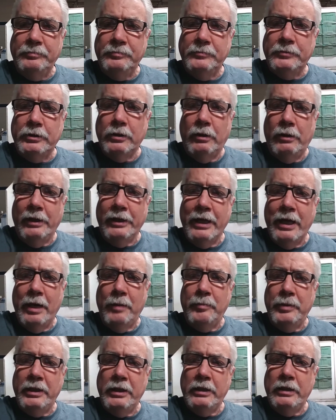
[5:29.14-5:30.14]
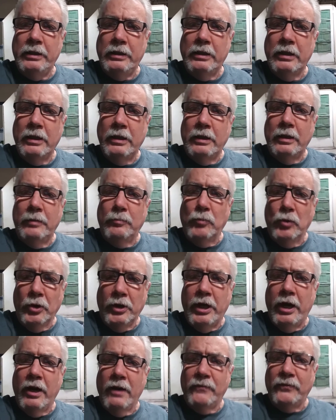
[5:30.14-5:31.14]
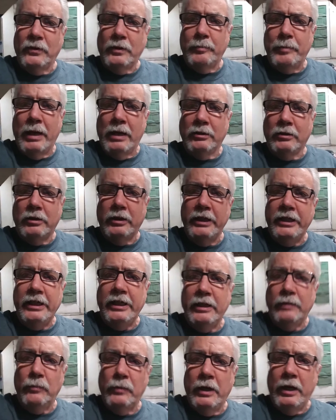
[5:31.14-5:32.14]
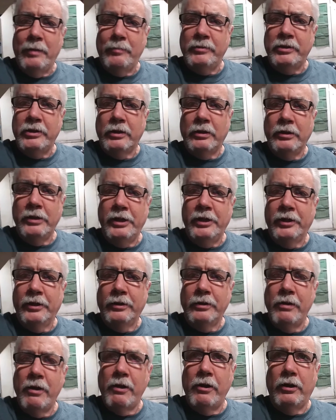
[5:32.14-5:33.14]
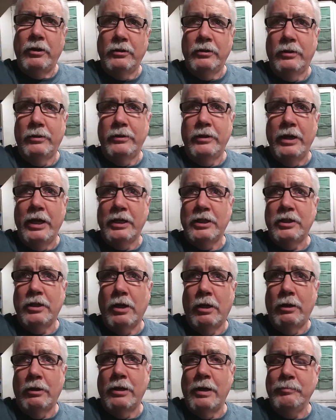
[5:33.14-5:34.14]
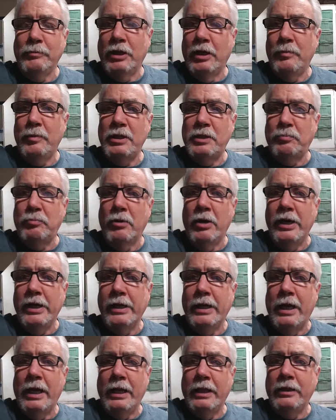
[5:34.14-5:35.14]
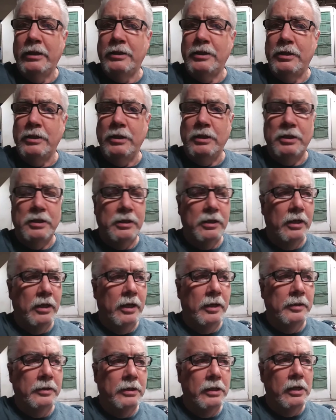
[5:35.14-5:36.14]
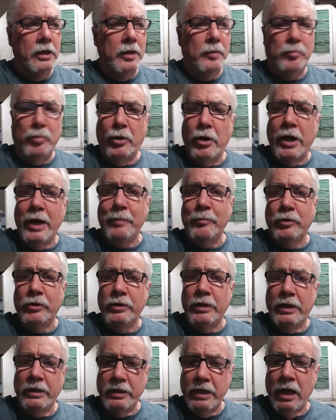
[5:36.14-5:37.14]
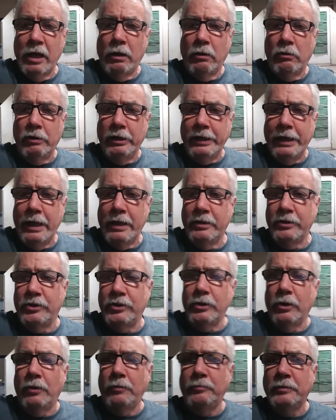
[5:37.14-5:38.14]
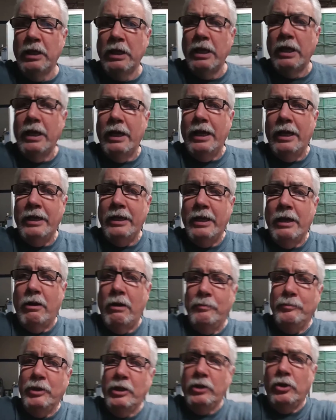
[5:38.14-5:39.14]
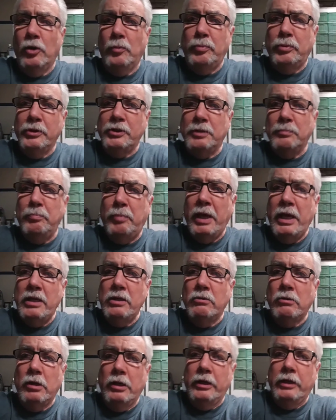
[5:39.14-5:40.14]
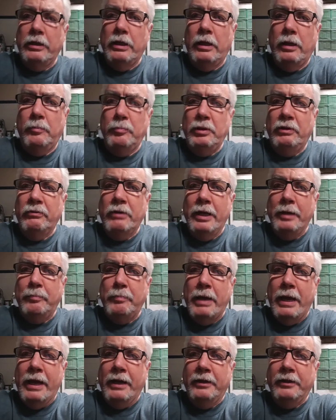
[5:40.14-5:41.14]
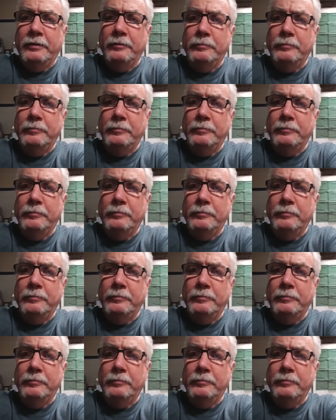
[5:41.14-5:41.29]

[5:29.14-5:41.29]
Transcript: So I got to be more careful about cleaning it when I'm done here. Although the next color I'm going to be spraying out of this is primer, then yellow again. So anyhow, I'm going to go put some paint on and I'll be right back.